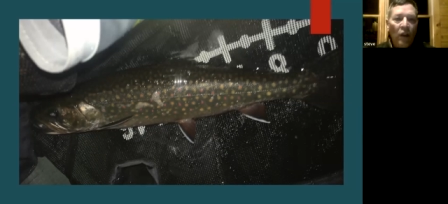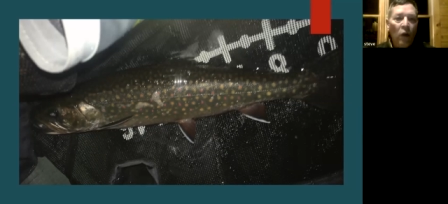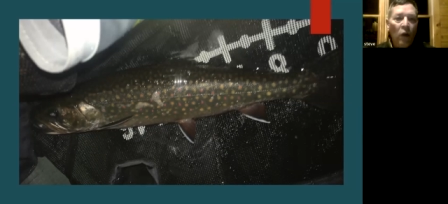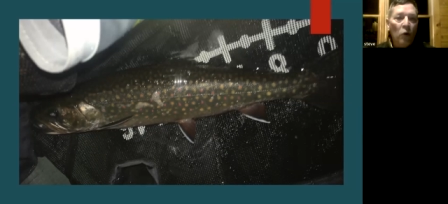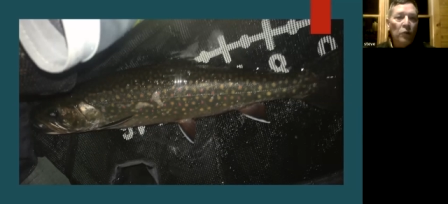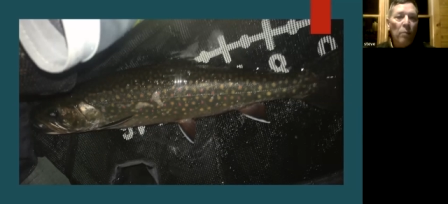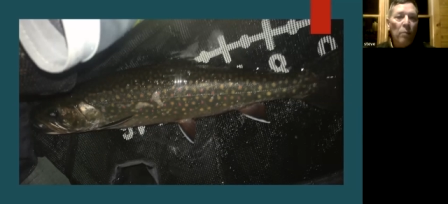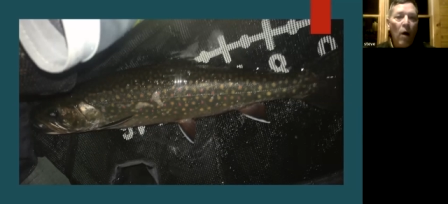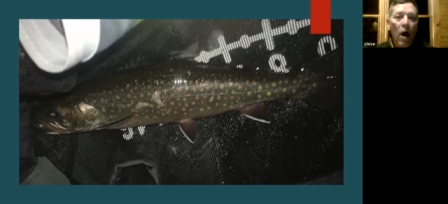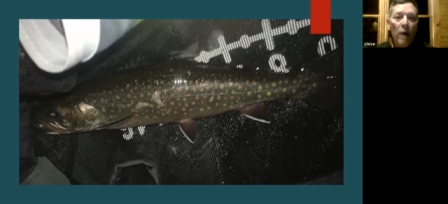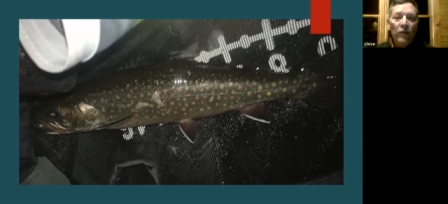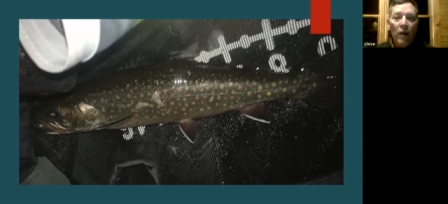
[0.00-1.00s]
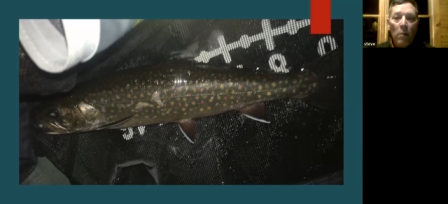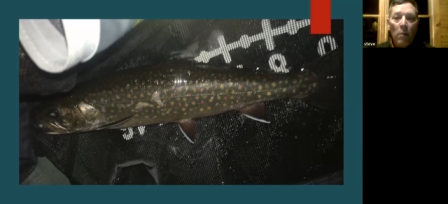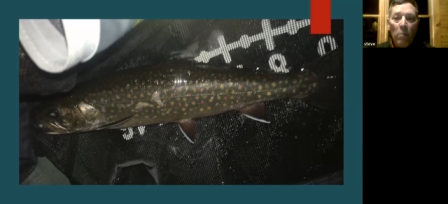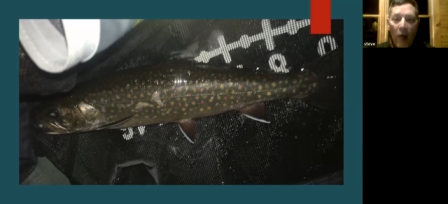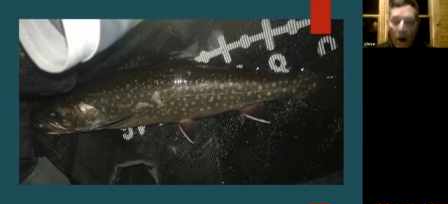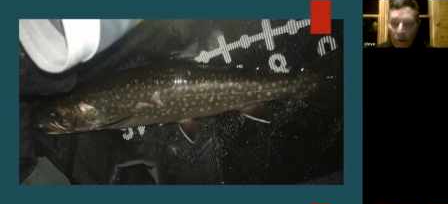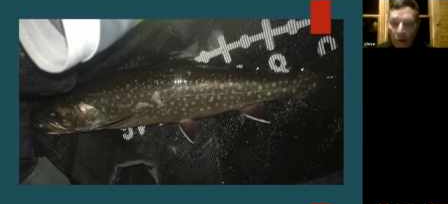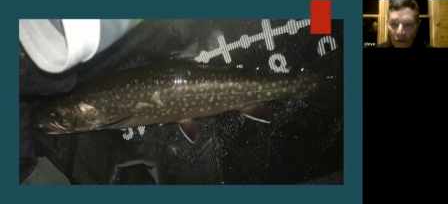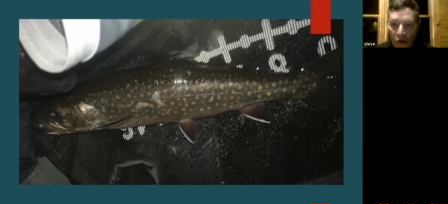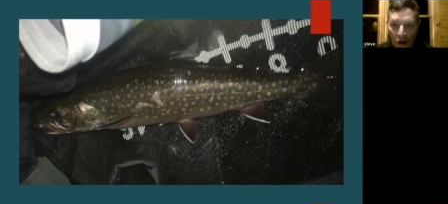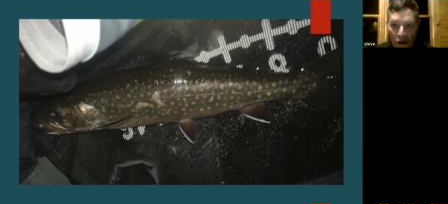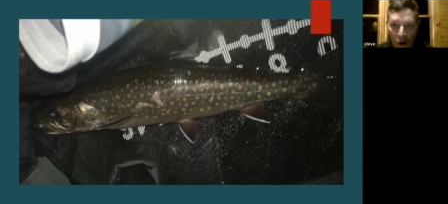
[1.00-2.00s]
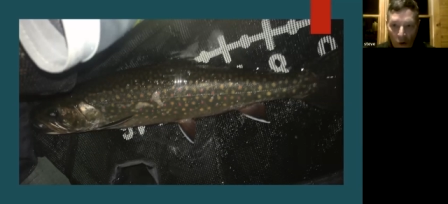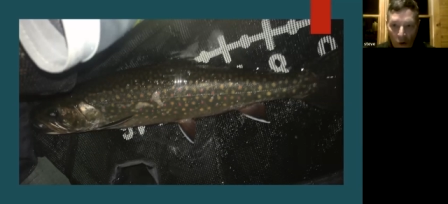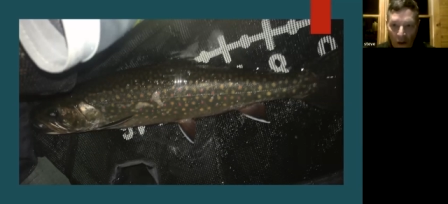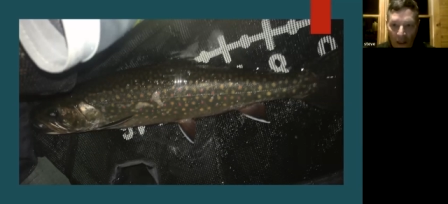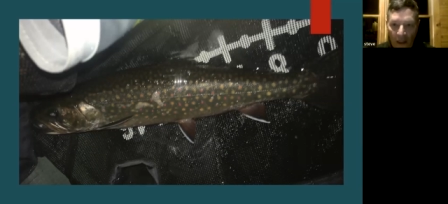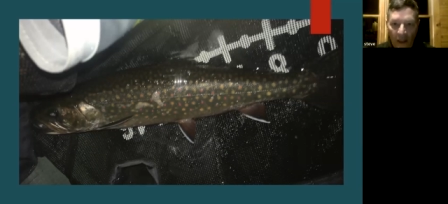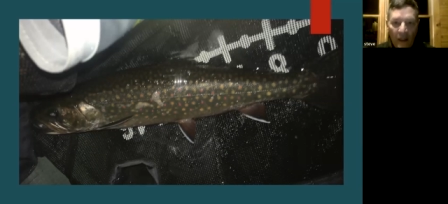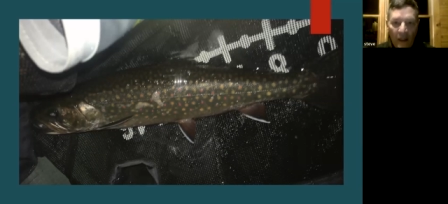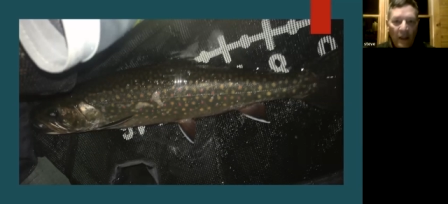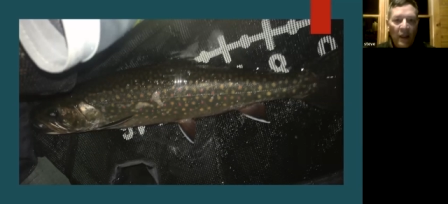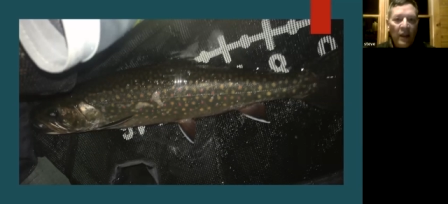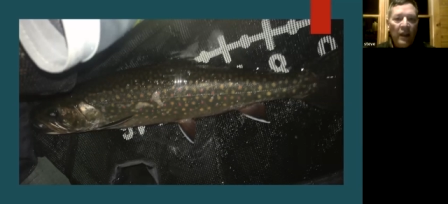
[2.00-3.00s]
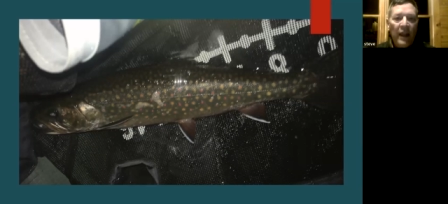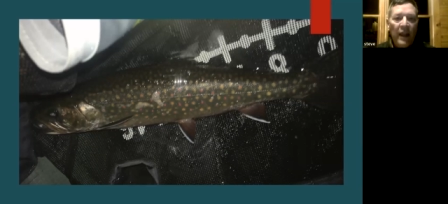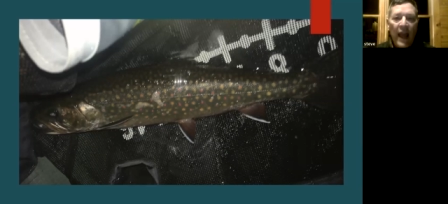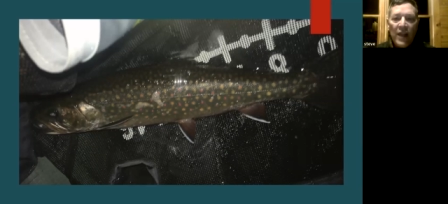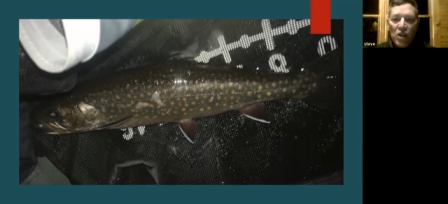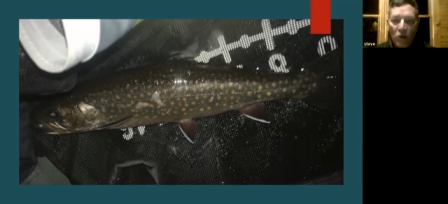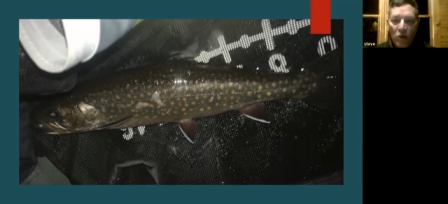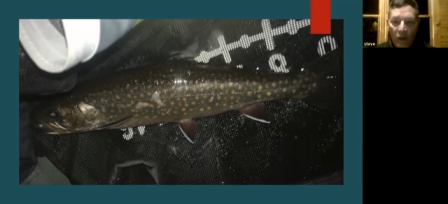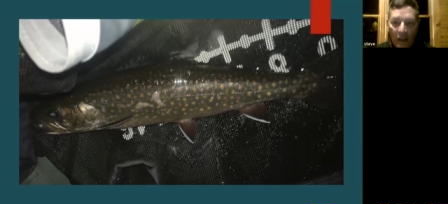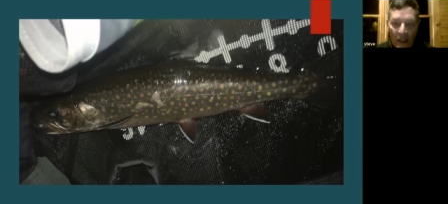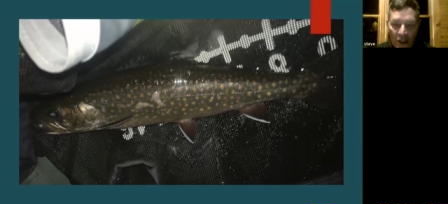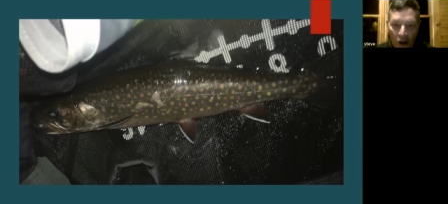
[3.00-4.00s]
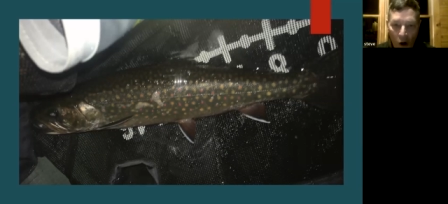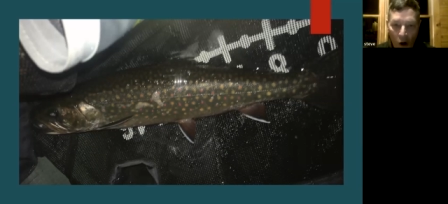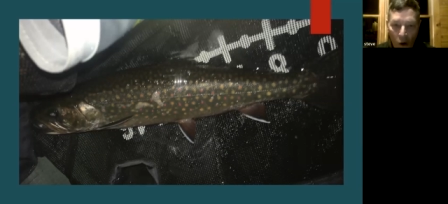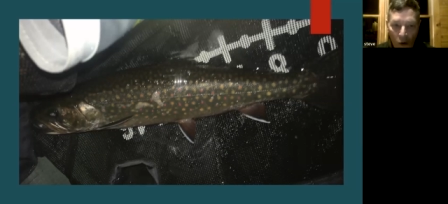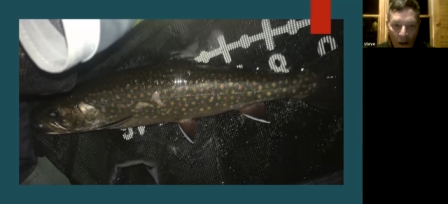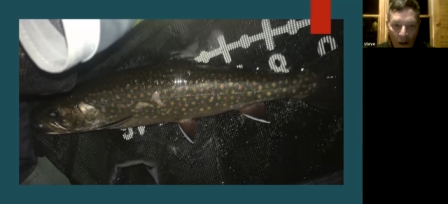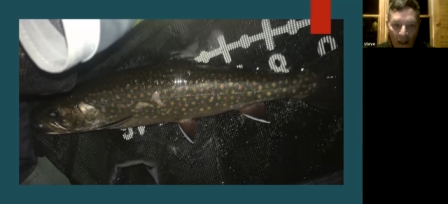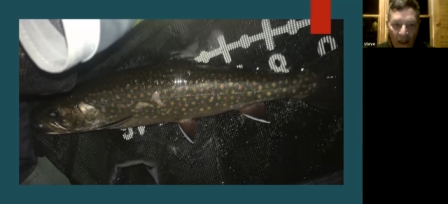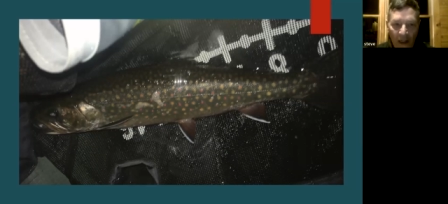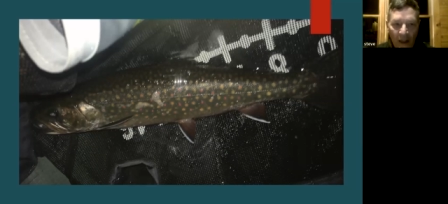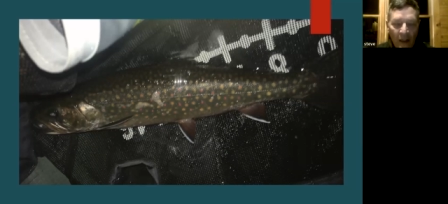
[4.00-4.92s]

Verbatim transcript: Those ponds are barbless hooks only, catch and release only,